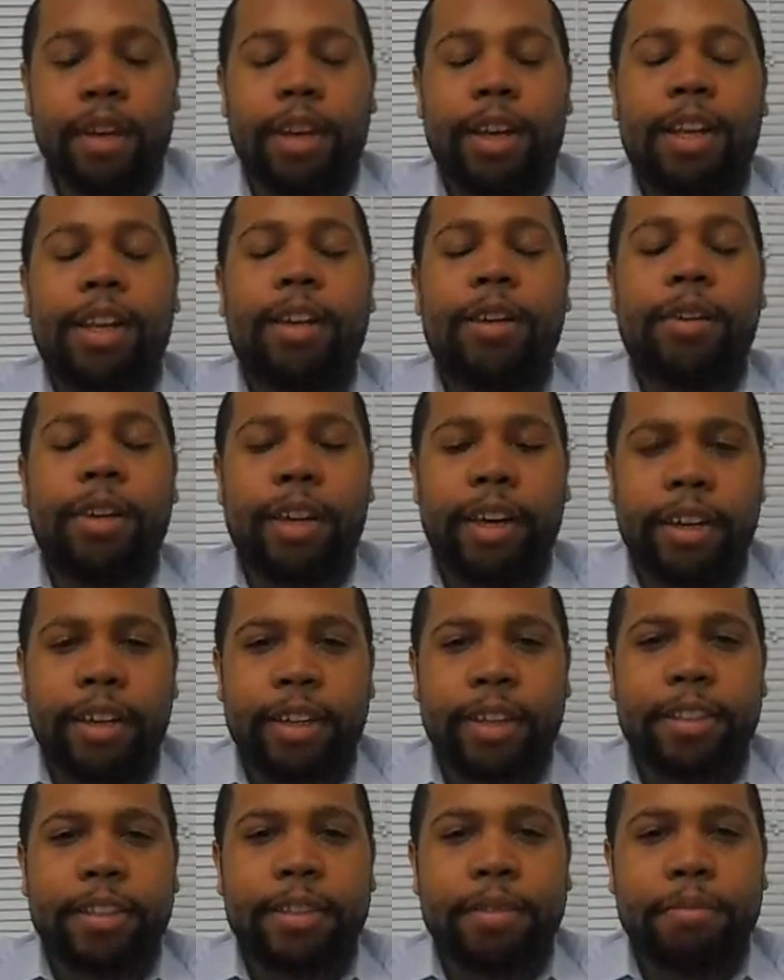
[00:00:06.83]
Hello,
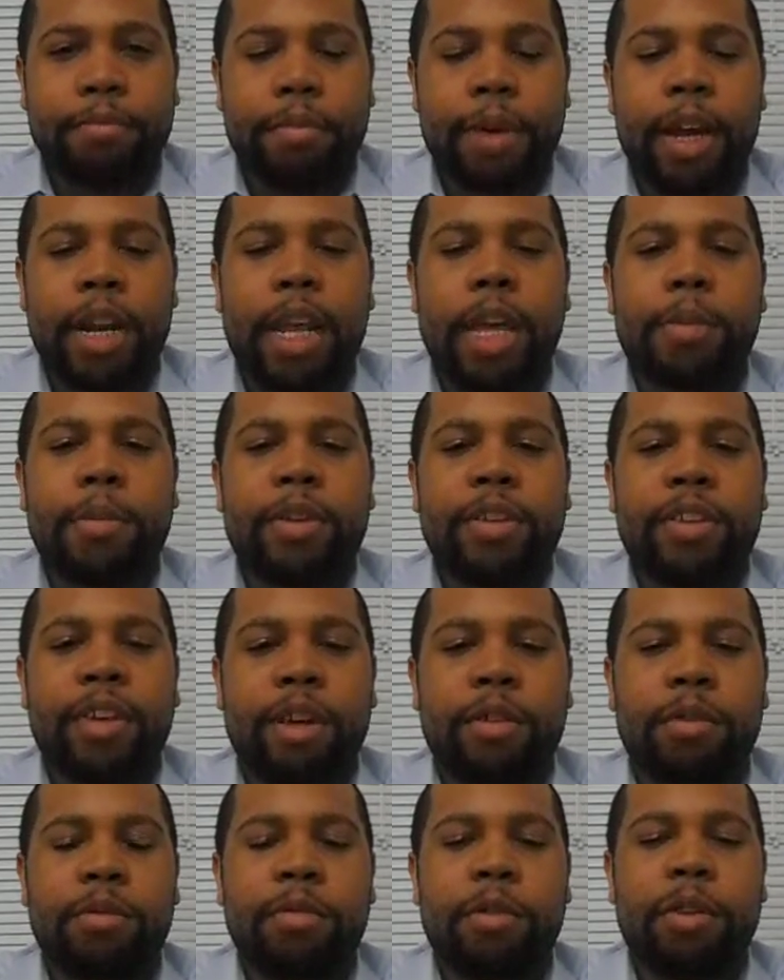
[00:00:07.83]
ladies. My name is
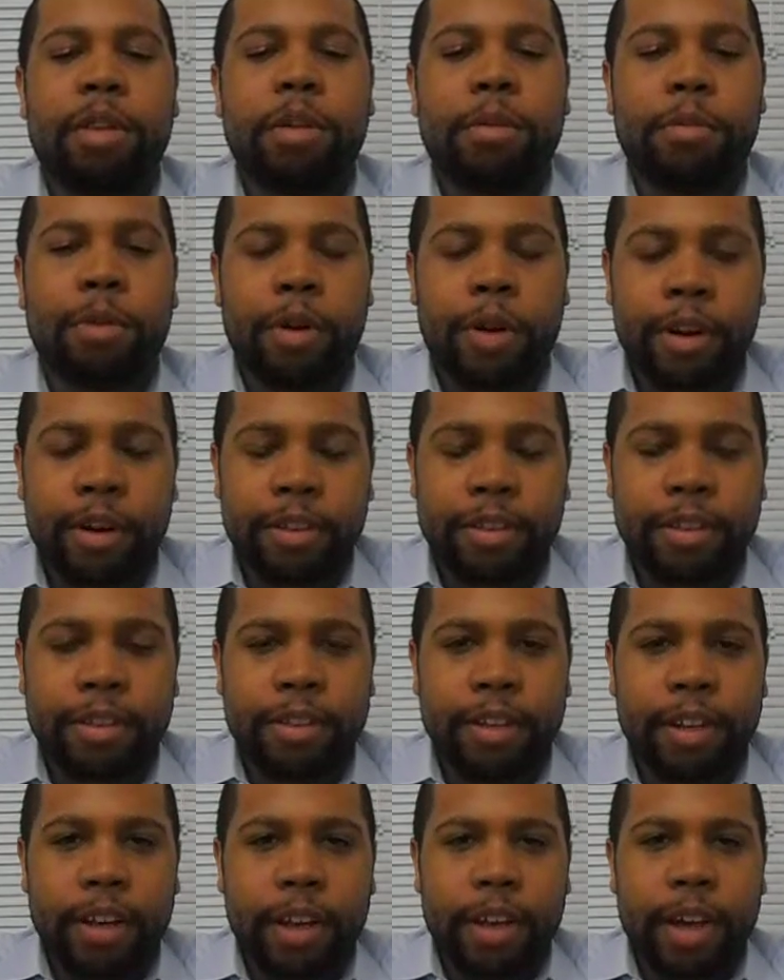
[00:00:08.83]
Henry Roland Barnes,
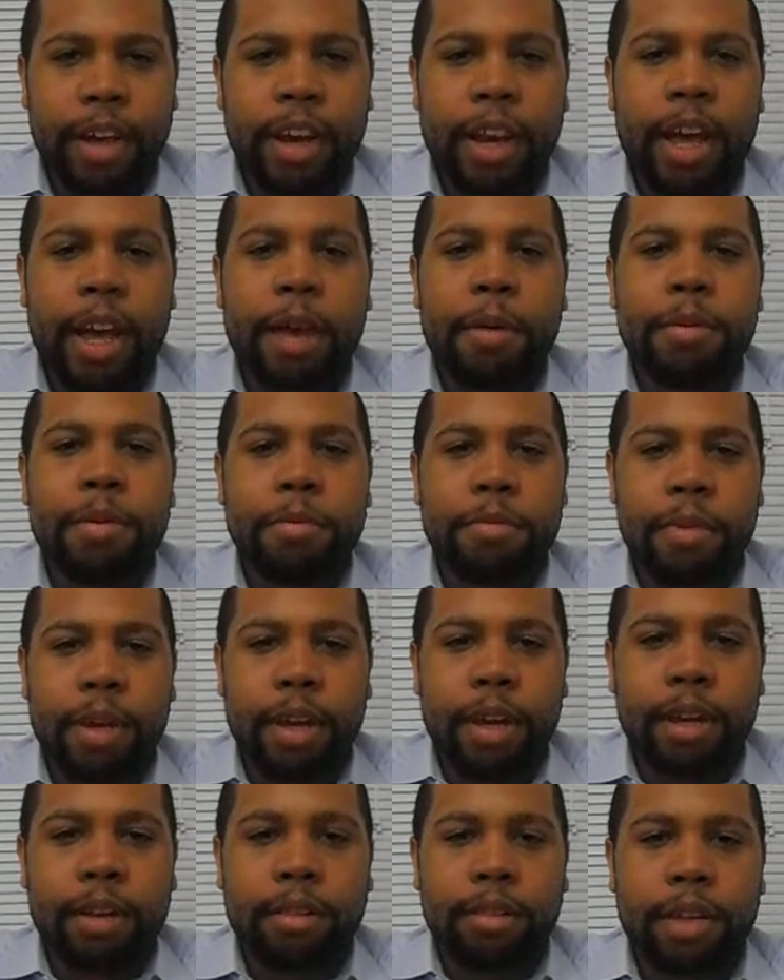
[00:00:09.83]
and I am the
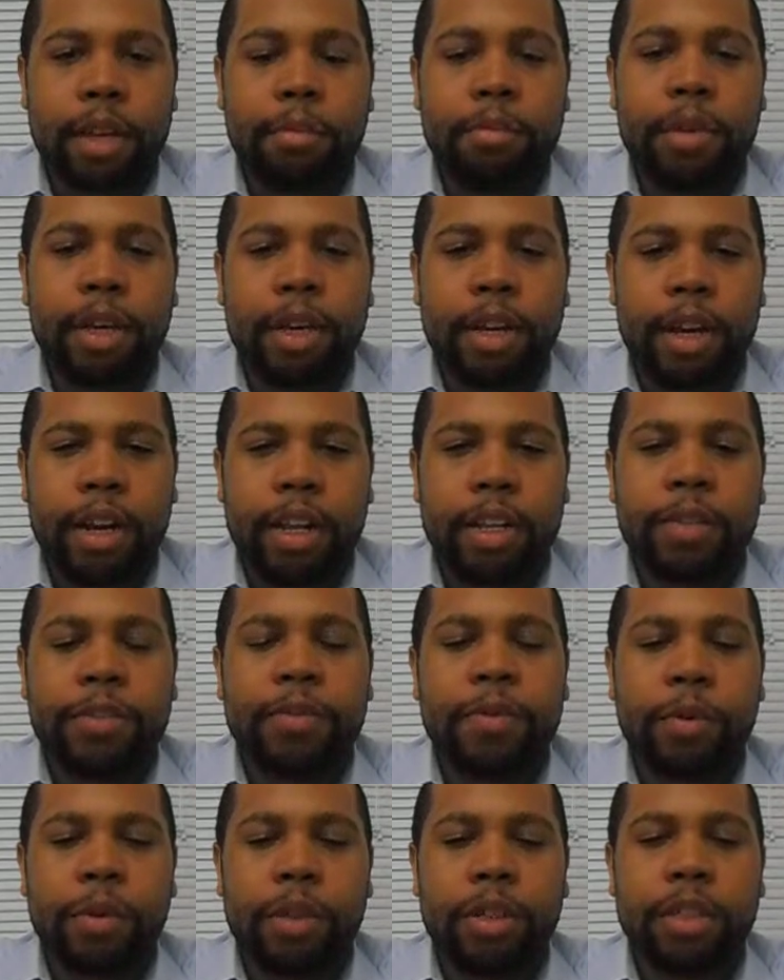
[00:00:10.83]
man that Mignonette has
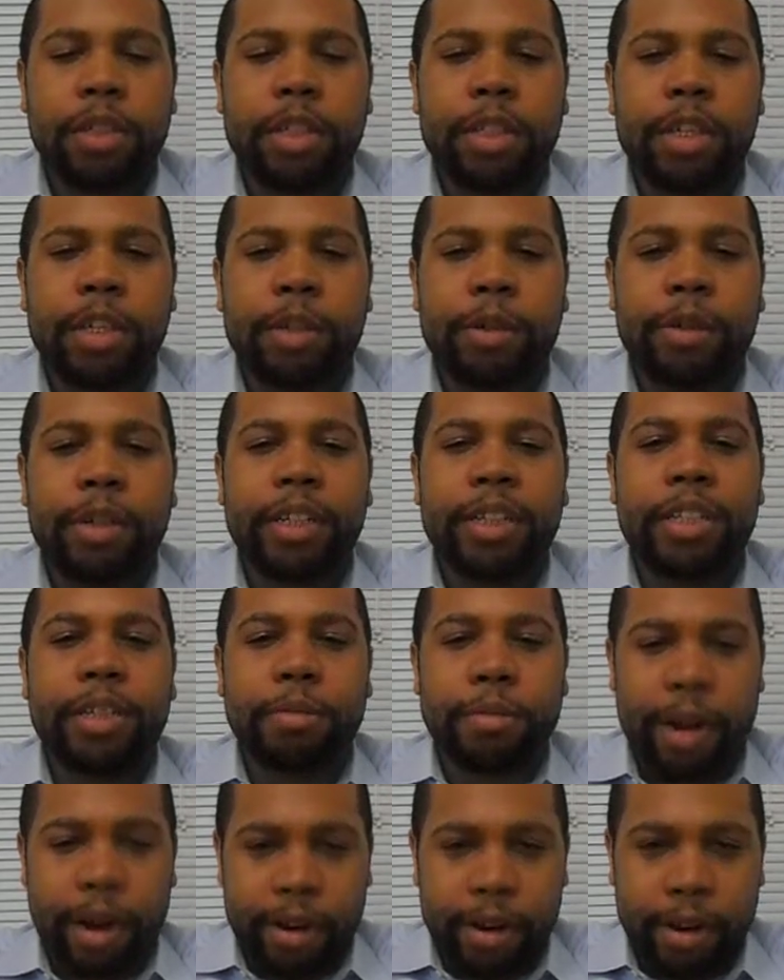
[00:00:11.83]
foolishly agreed to
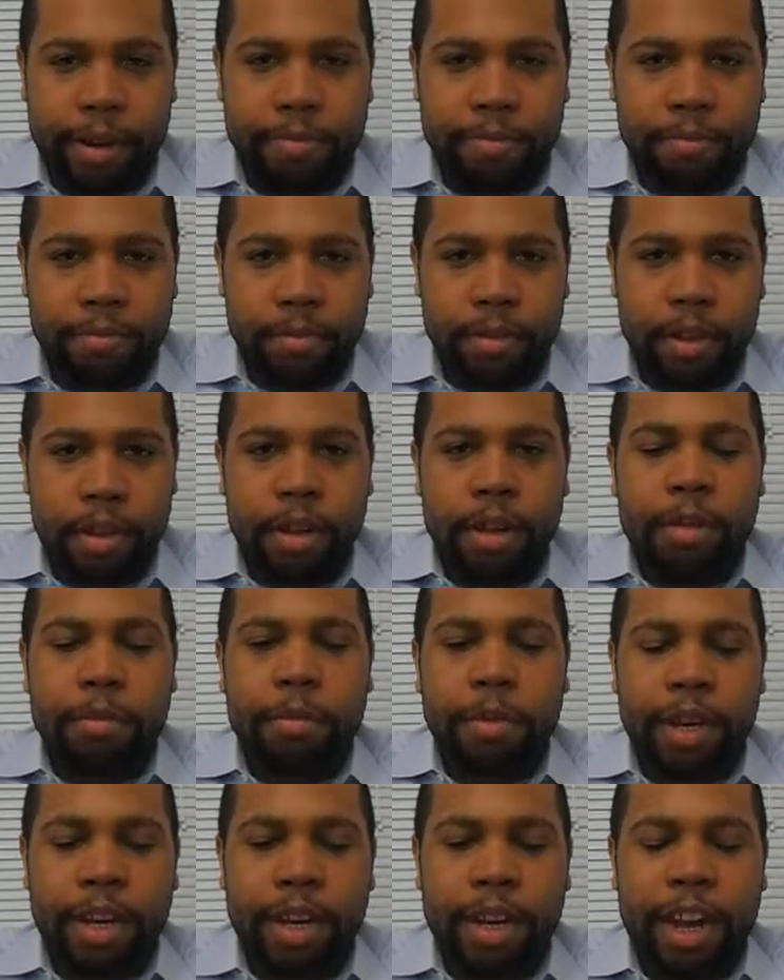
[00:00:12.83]
marry.
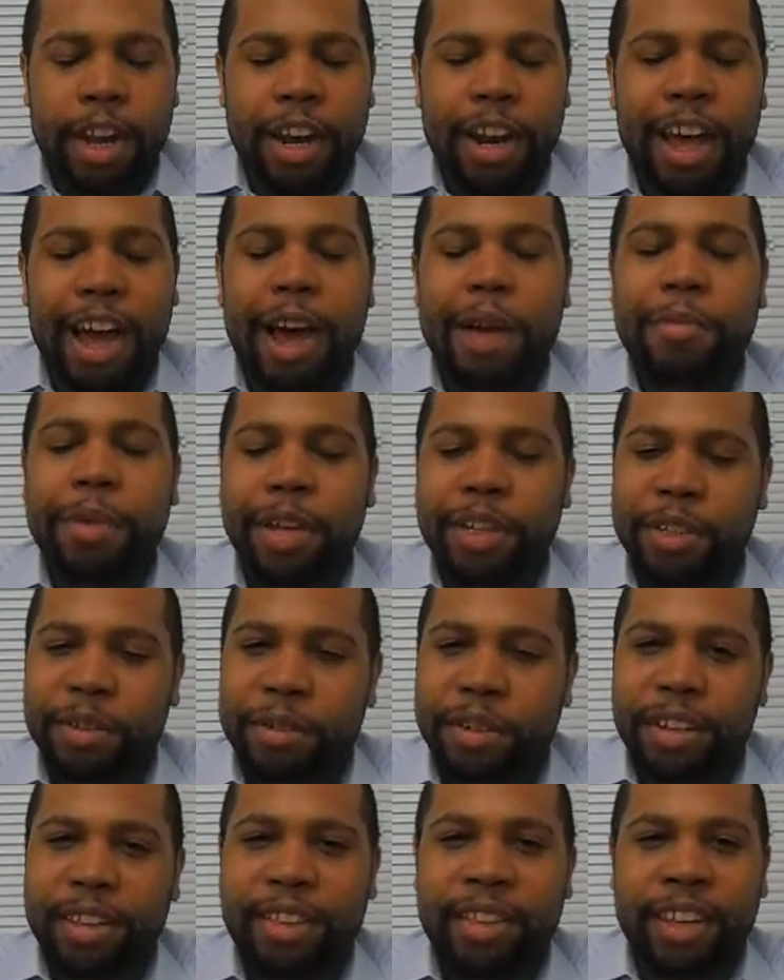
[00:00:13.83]
Mignonette, I bet
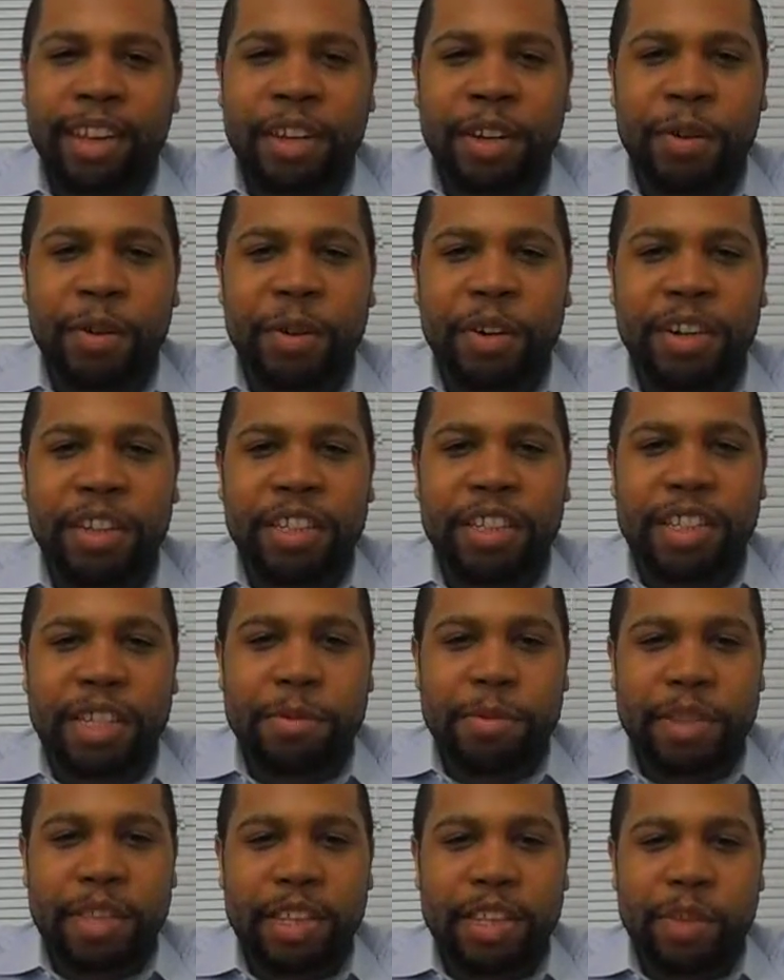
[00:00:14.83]
you didn't think you were going to see
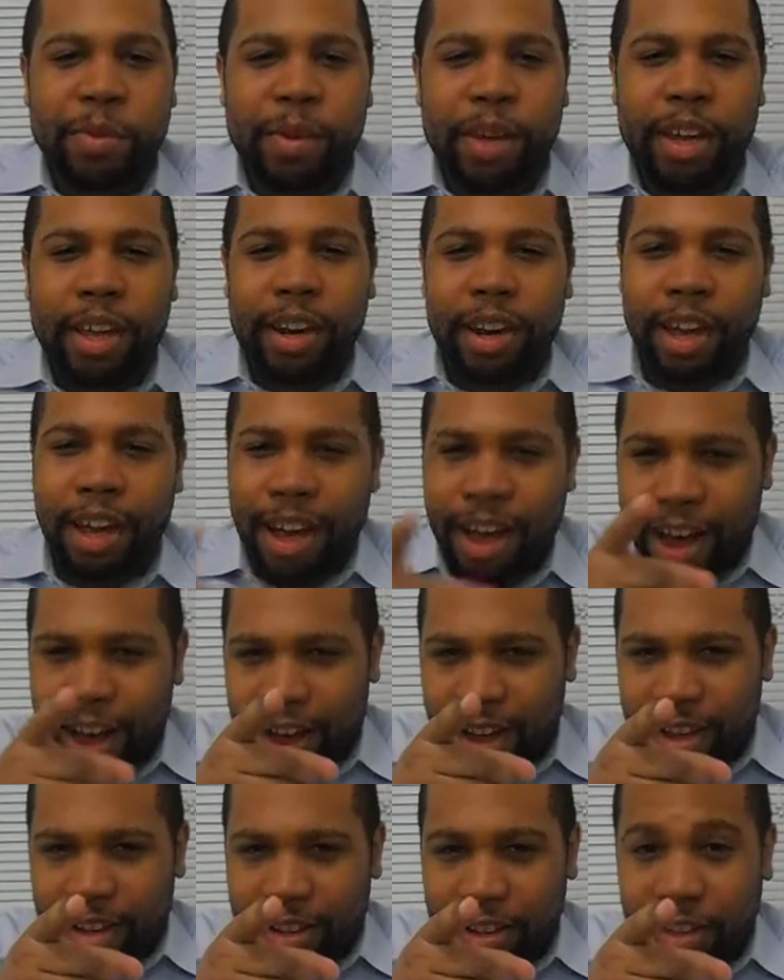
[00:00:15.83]
me this weekend.
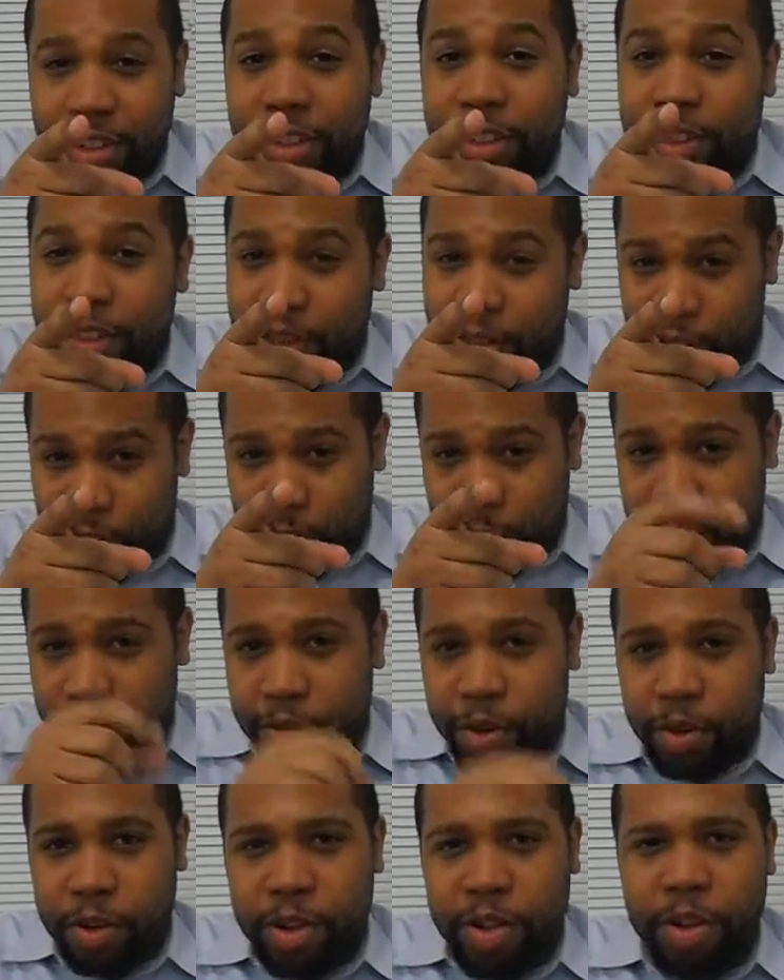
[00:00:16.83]
Ha! Joke
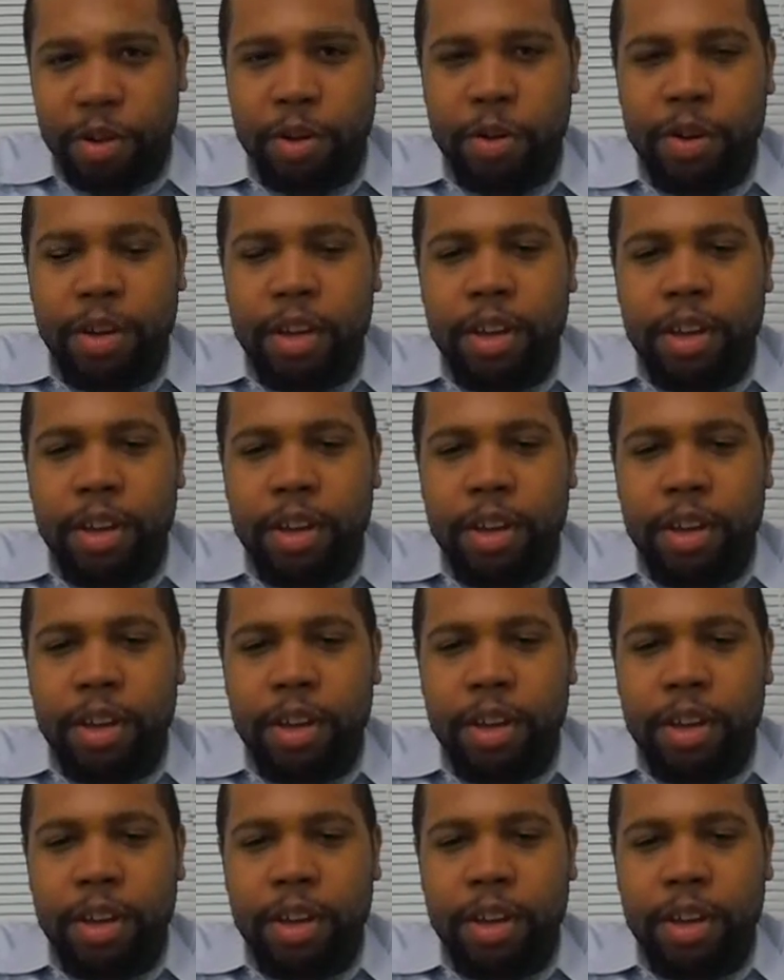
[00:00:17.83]
is on you.